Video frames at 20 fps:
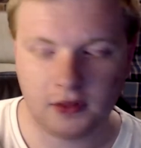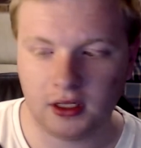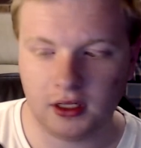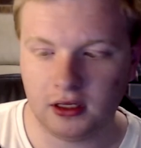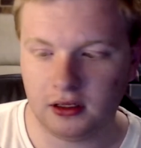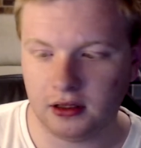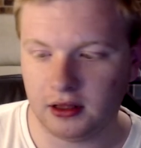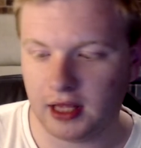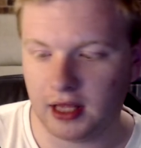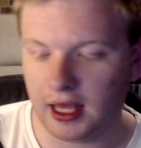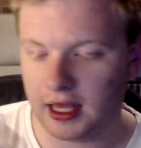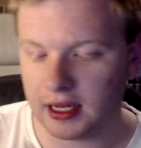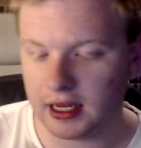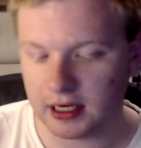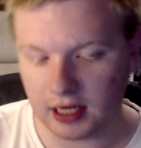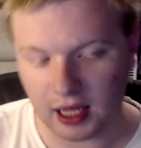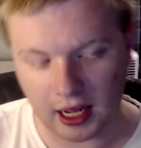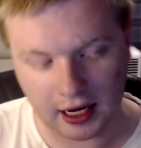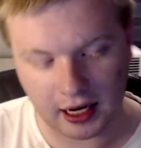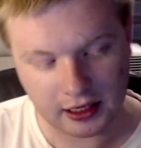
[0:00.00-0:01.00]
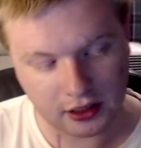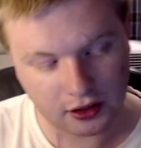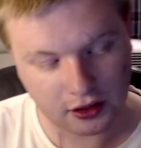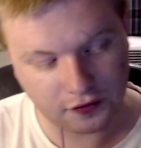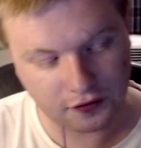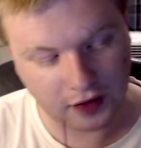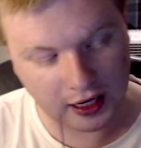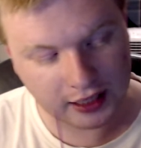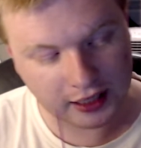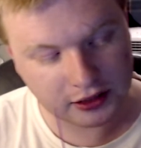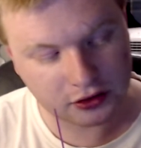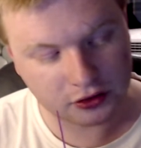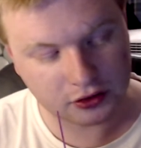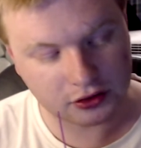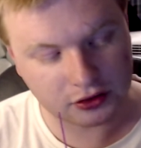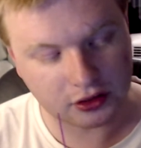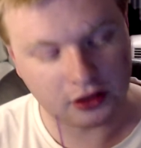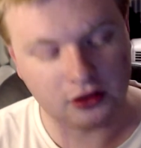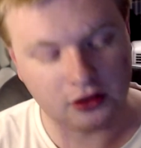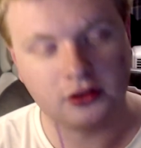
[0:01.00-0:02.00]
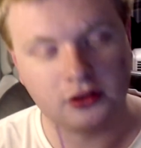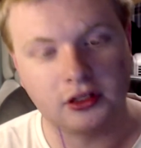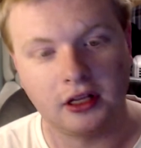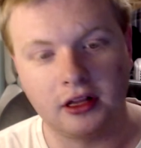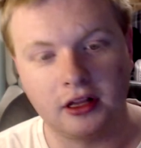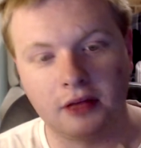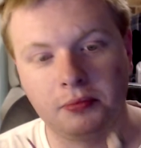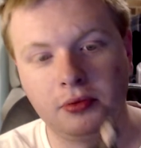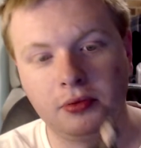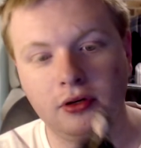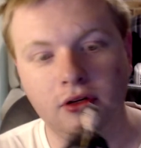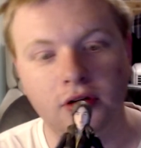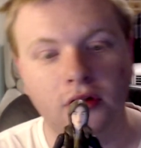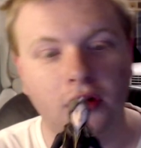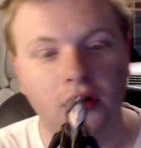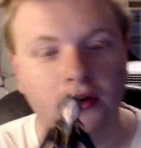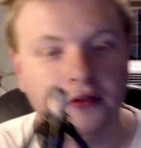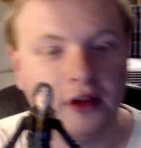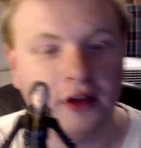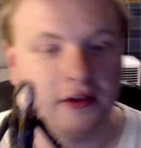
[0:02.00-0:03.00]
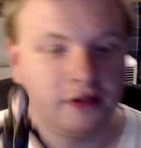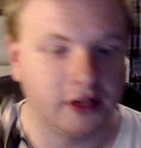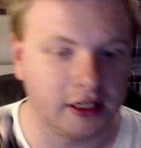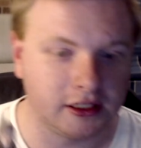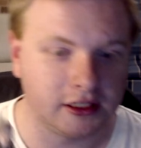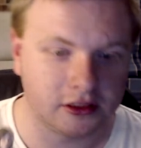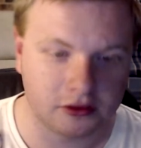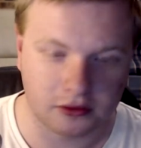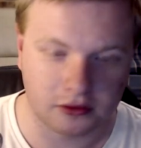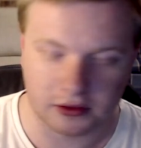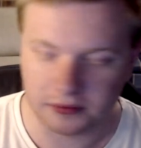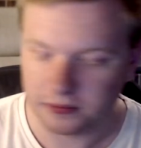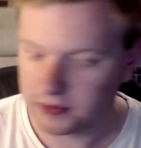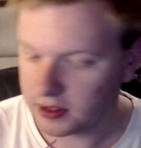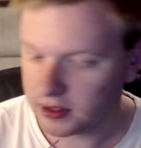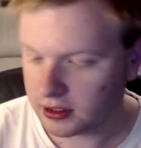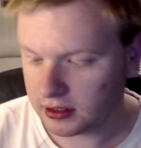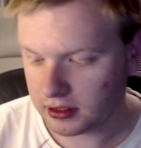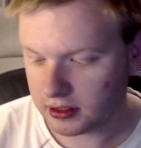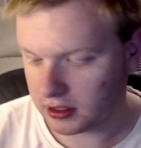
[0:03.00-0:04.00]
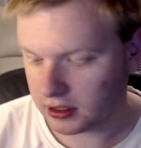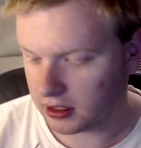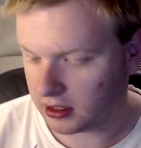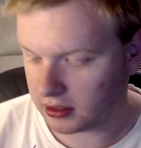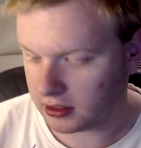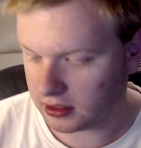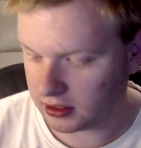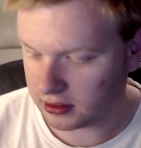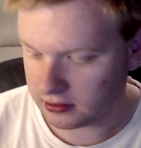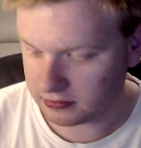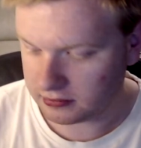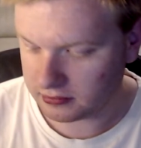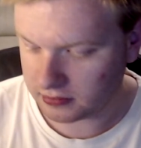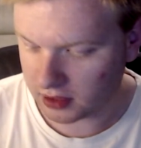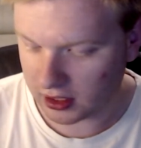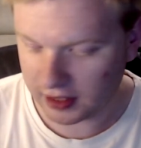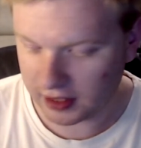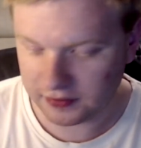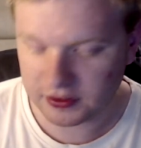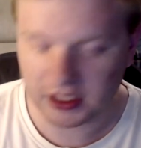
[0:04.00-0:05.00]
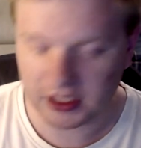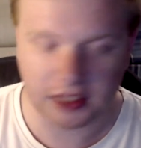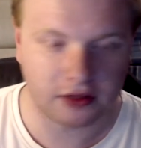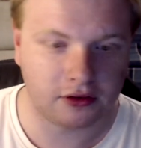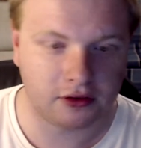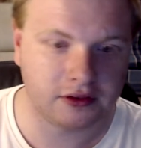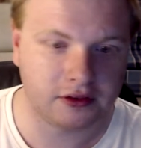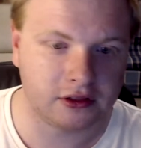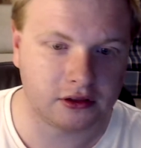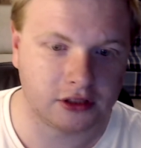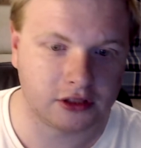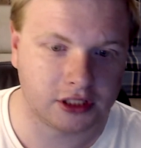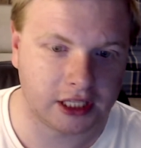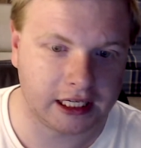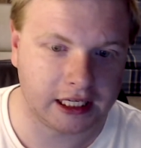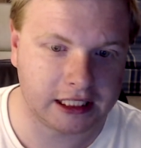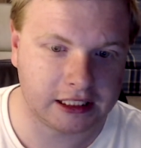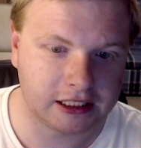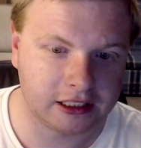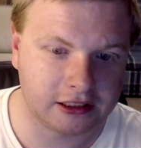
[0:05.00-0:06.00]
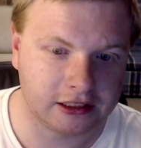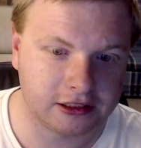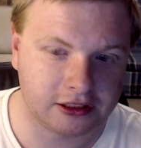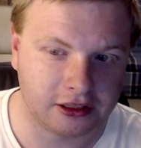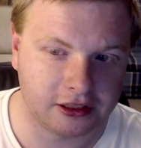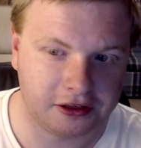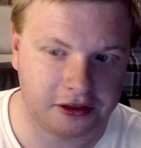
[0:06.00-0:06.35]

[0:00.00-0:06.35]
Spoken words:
that, and her face also looks like they put a lot of effort into it. I haven't done a review on Jaina, so